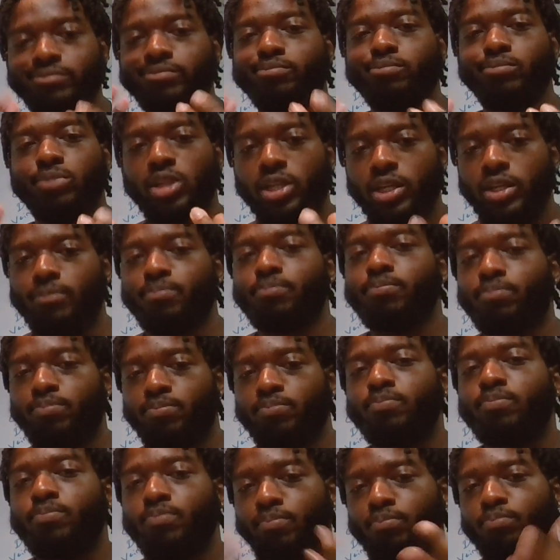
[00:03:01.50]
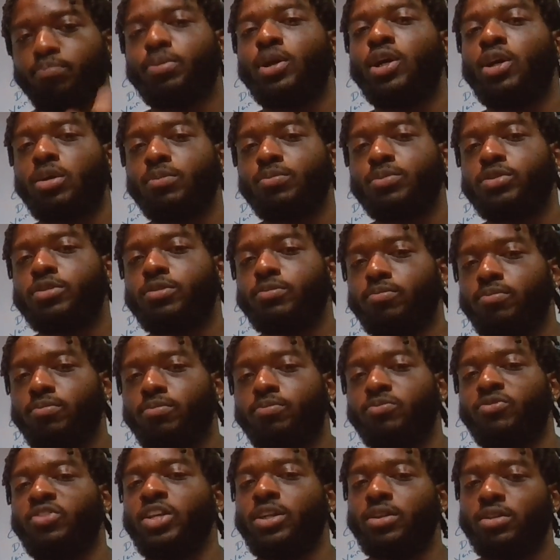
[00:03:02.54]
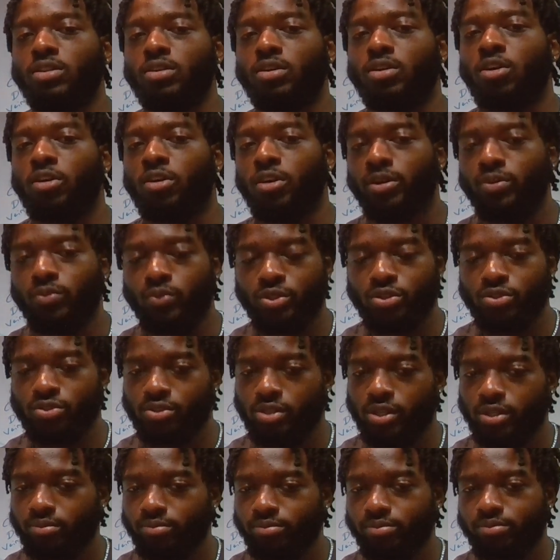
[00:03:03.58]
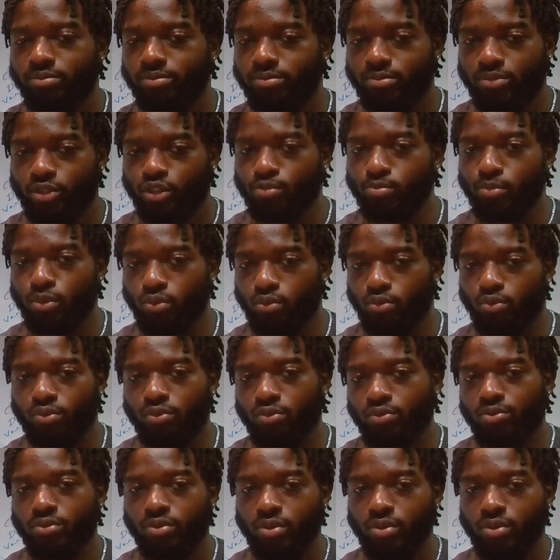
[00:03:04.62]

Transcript: Blood pumps via the heart, which is that smooth